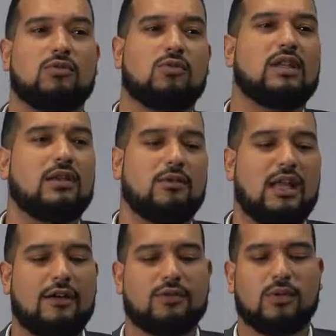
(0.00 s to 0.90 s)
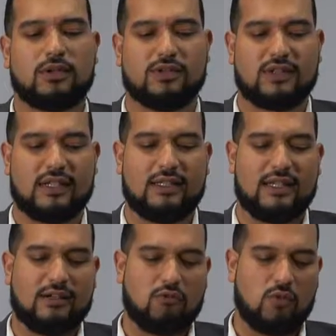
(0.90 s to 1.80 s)
we have to understand
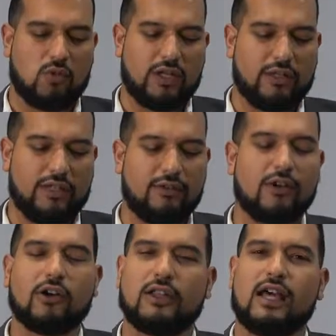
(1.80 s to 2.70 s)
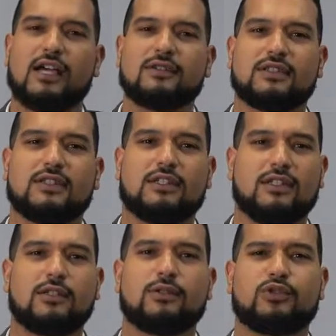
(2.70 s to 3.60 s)
that we live our lives in the
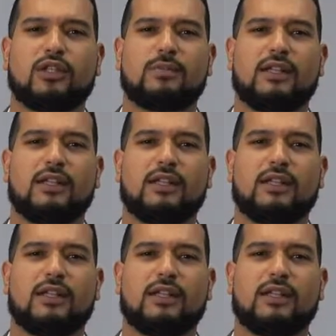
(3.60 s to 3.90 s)
dealership